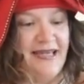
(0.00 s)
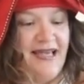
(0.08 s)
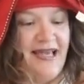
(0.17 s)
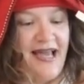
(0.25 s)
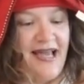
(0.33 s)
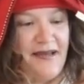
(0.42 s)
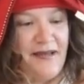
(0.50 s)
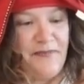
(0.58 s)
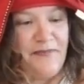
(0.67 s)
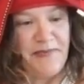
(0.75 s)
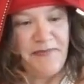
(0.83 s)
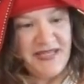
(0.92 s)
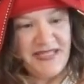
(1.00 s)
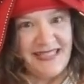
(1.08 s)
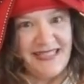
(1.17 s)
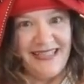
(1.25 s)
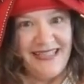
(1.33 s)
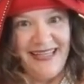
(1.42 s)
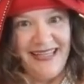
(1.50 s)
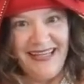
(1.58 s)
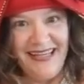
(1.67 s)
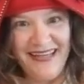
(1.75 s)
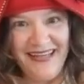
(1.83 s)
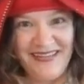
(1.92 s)
But basically,
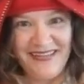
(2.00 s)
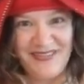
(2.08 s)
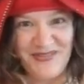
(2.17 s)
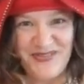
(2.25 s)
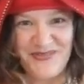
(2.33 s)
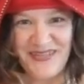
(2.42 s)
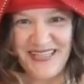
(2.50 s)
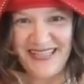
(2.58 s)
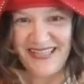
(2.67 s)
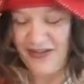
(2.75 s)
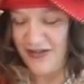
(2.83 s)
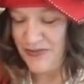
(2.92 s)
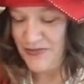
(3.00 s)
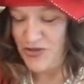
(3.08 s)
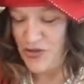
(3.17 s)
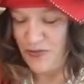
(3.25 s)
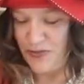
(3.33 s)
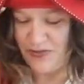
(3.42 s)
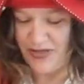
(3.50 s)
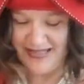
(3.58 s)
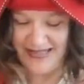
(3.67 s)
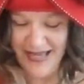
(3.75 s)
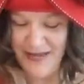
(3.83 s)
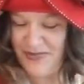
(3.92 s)
as soon as we can get our kombucha open, we'll add
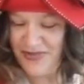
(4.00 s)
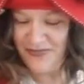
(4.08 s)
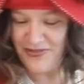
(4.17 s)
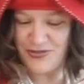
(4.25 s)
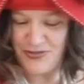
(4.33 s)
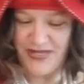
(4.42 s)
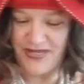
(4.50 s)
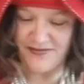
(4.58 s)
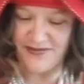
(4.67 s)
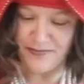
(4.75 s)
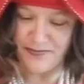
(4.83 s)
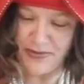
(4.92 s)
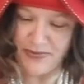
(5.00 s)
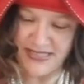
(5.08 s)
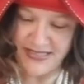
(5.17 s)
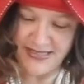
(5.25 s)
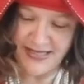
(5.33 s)
that. But first, we have some bubblies.